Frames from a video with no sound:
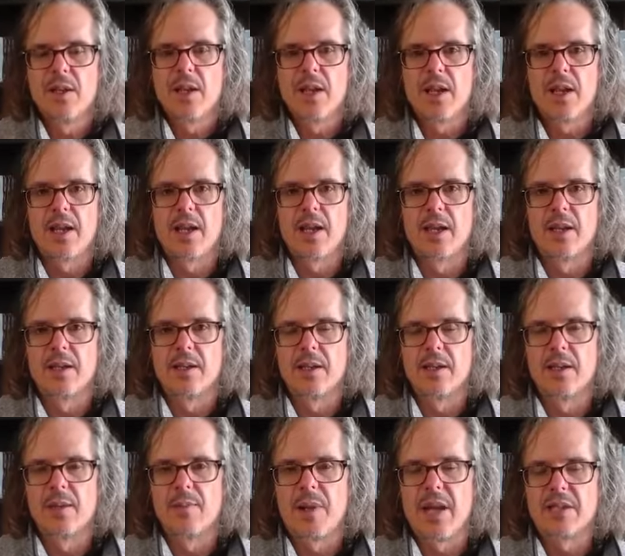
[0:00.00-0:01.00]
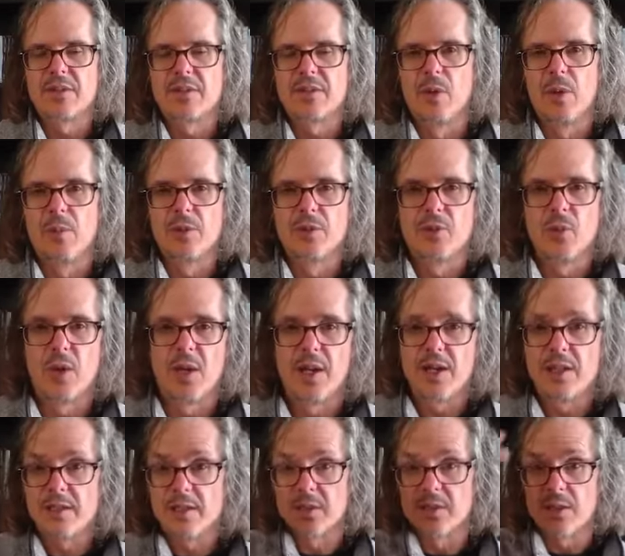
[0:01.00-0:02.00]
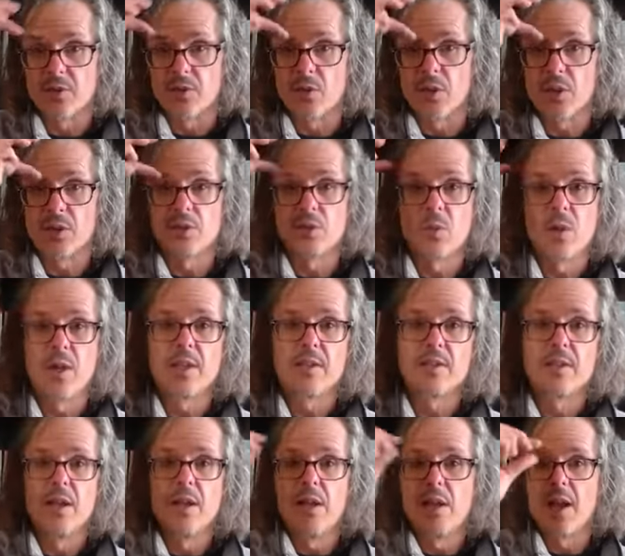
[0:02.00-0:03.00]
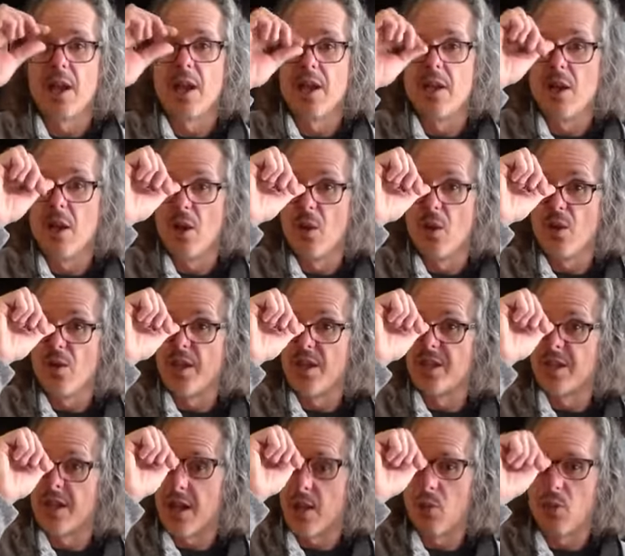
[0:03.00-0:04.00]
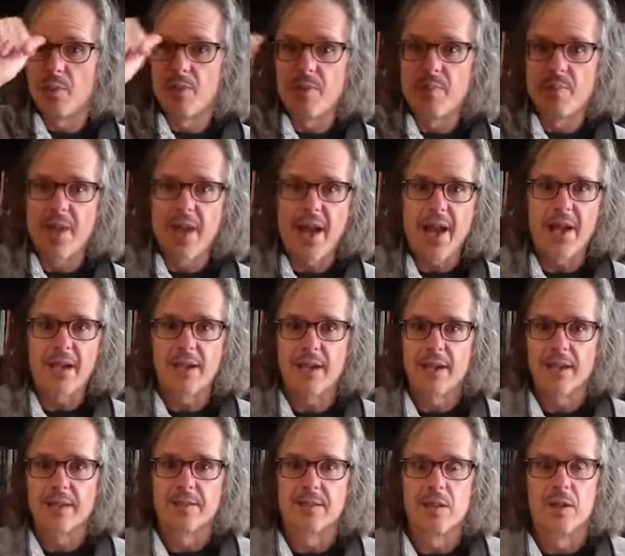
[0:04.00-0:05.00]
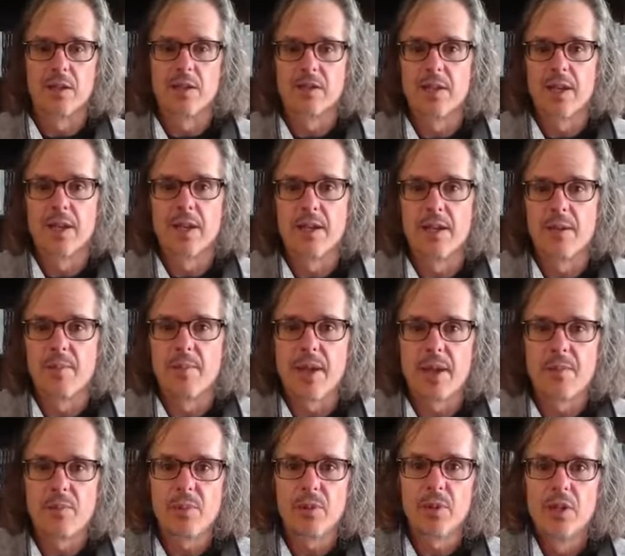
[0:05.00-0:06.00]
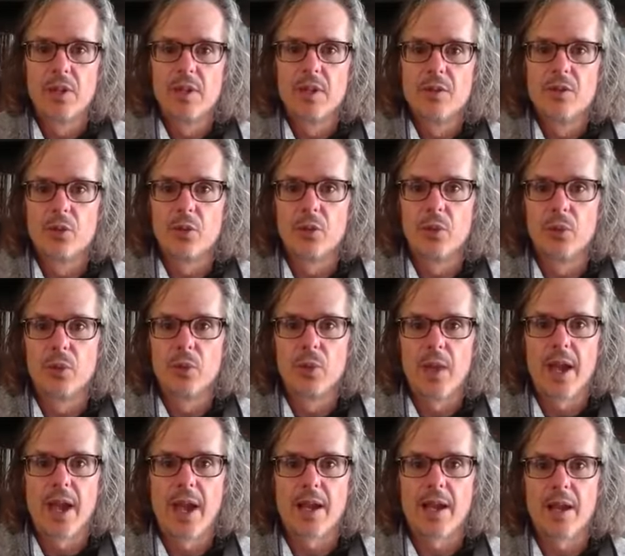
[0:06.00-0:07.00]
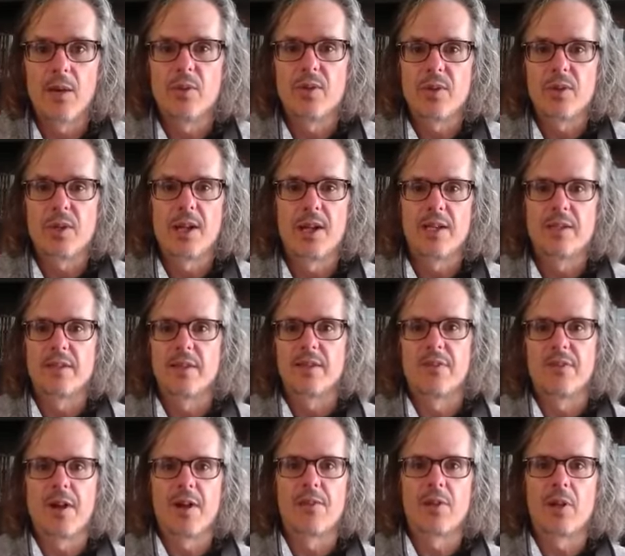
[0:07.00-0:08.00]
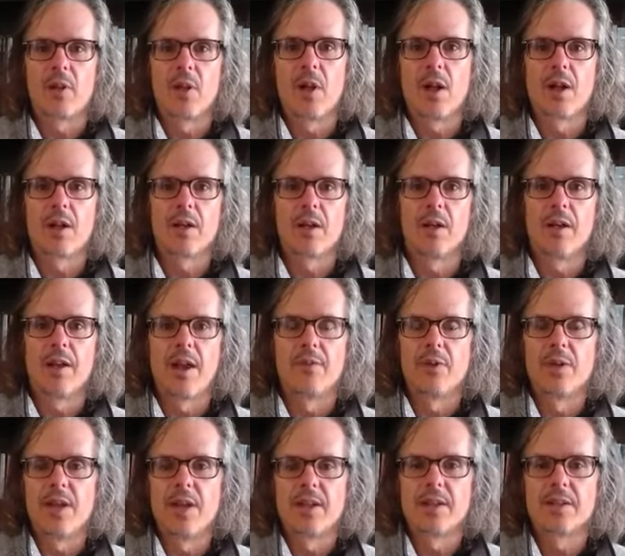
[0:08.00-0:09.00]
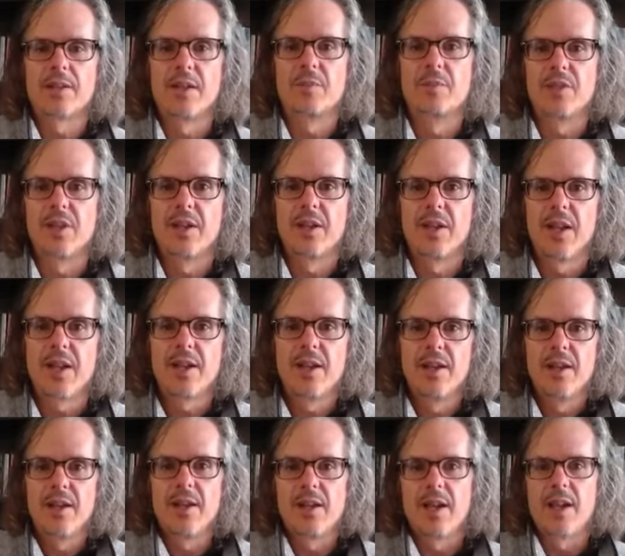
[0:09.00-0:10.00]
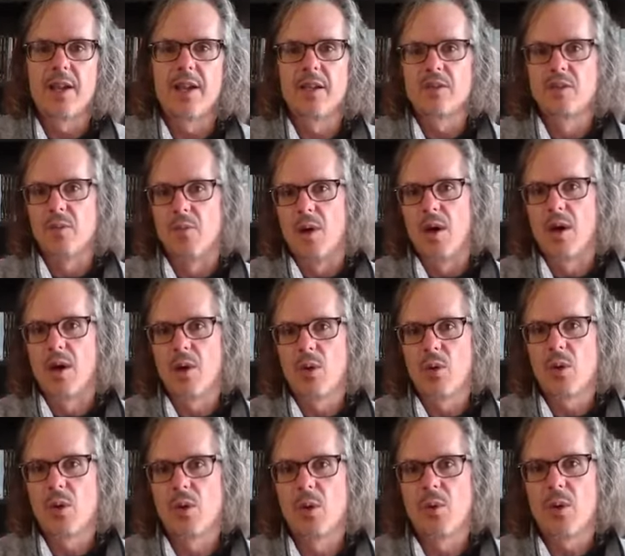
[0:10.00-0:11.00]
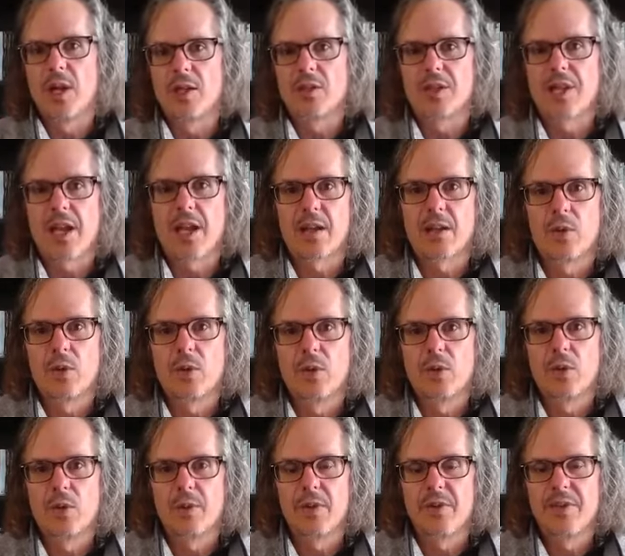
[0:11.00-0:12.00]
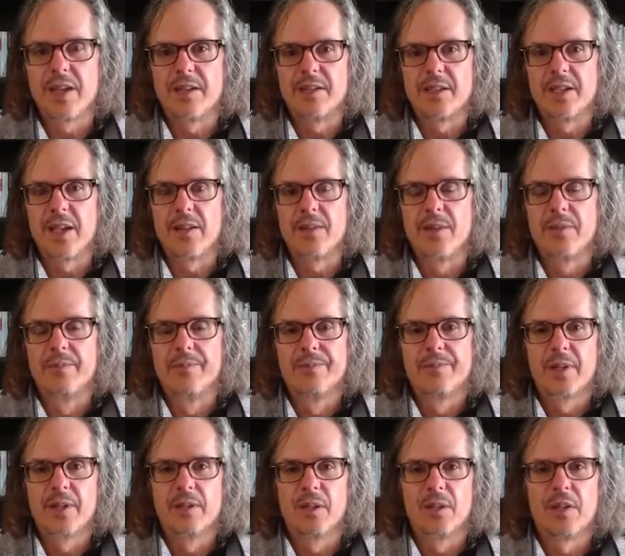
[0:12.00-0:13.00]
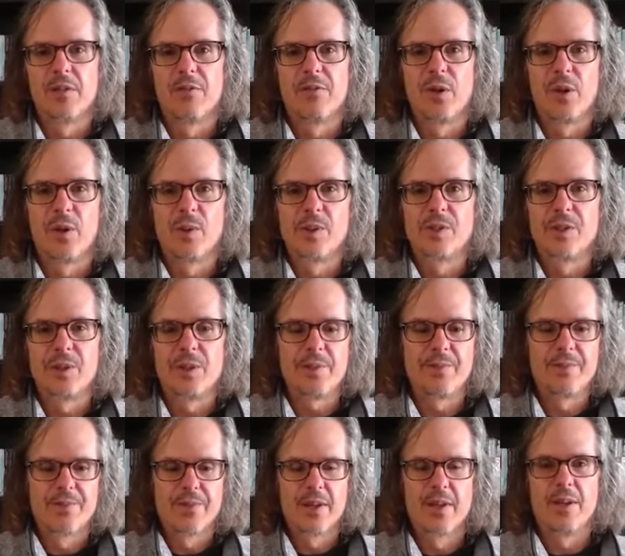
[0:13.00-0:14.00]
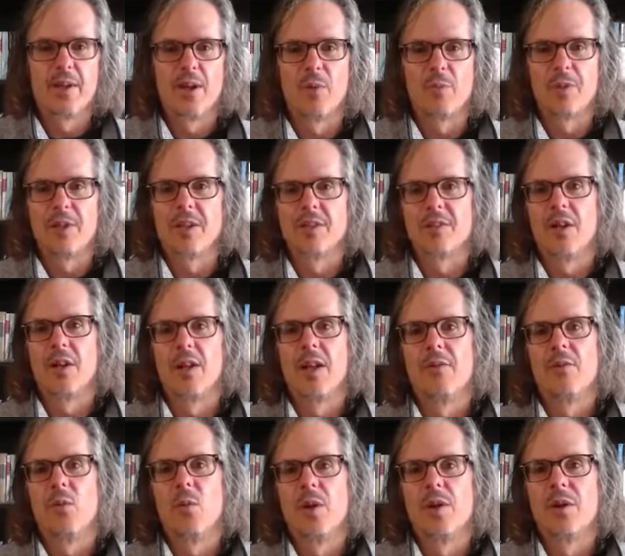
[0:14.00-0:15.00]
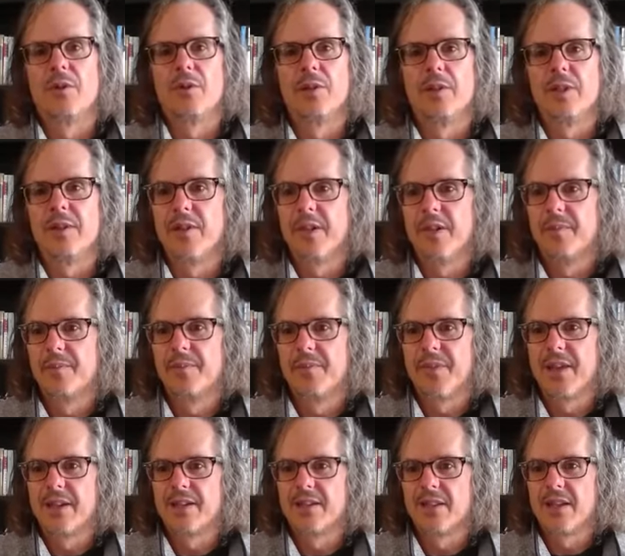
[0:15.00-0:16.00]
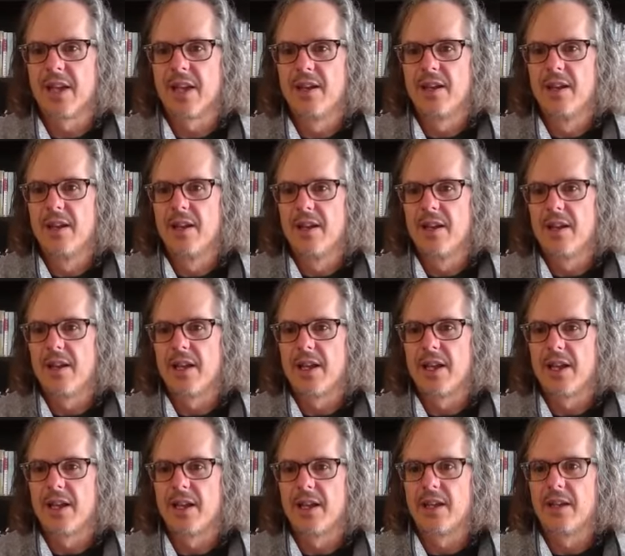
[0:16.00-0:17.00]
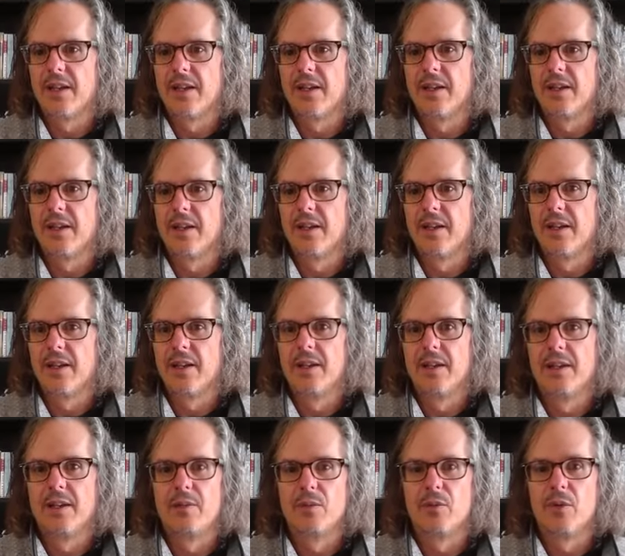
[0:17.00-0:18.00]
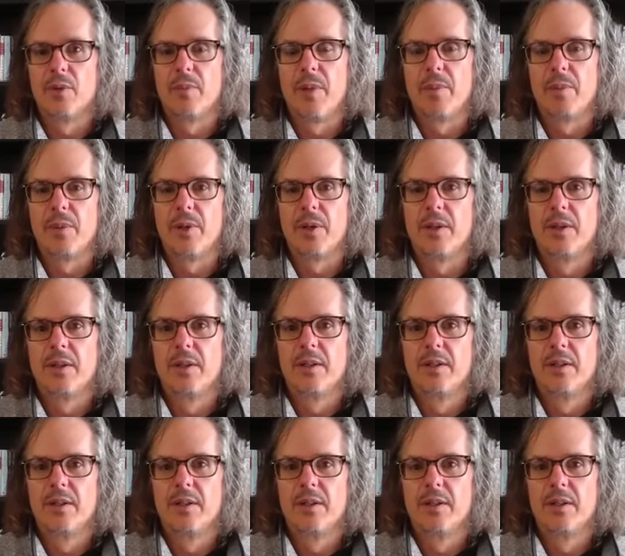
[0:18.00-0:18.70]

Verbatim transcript: and uh, Paso Robles wines and Central Coast wines. And know that I will be back as long as I am able to hang out with you guys at five o'clock on every day except Sunday. And tomorrow we will watch Cat Cora's birthday together. Looking forward to it. Hope you guys all have a wonderful evening. Thanks again. And remember,